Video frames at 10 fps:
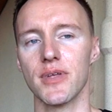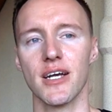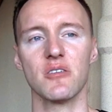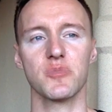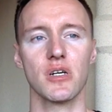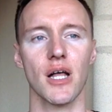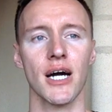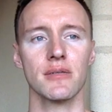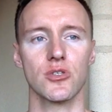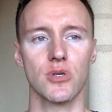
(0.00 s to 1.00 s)
It helps me a
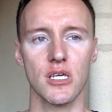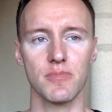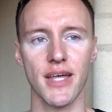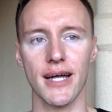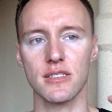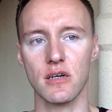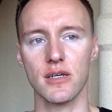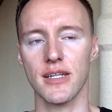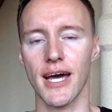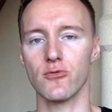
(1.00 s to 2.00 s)
lot to keep that
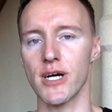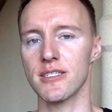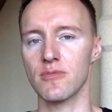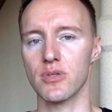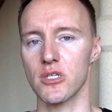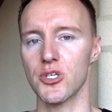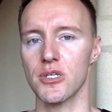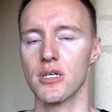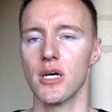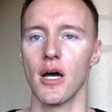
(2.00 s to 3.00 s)
tongue in that resting
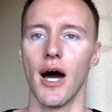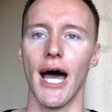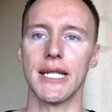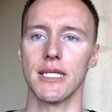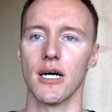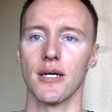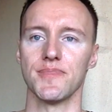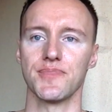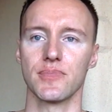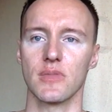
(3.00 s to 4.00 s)
position, and
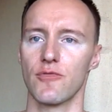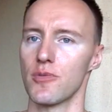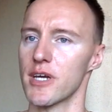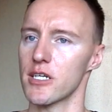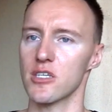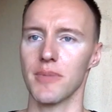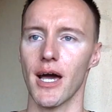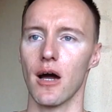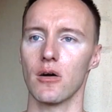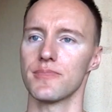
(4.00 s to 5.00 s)
from there
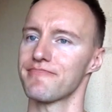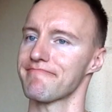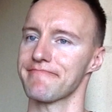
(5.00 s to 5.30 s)
somehow